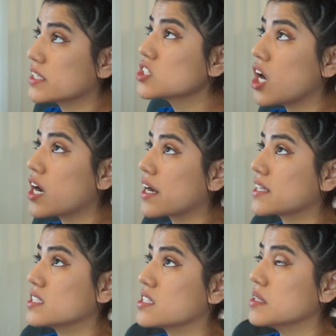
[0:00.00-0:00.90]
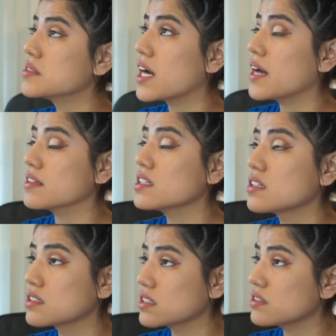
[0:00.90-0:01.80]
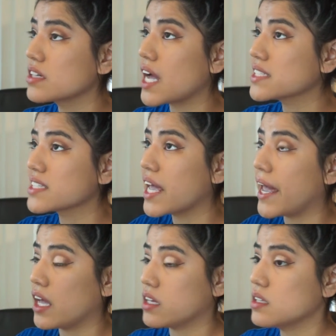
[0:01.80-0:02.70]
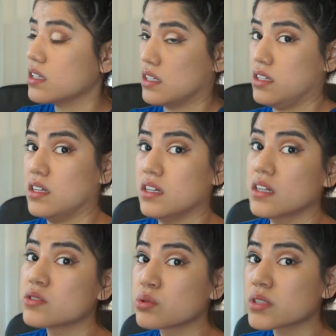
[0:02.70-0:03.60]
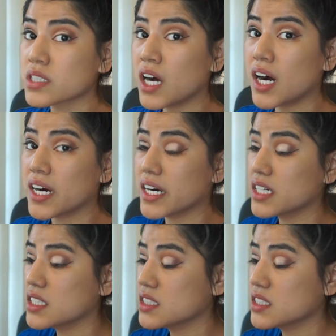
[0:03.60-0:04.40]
and talk at the same time. Literally, you guys can't. It's really hard.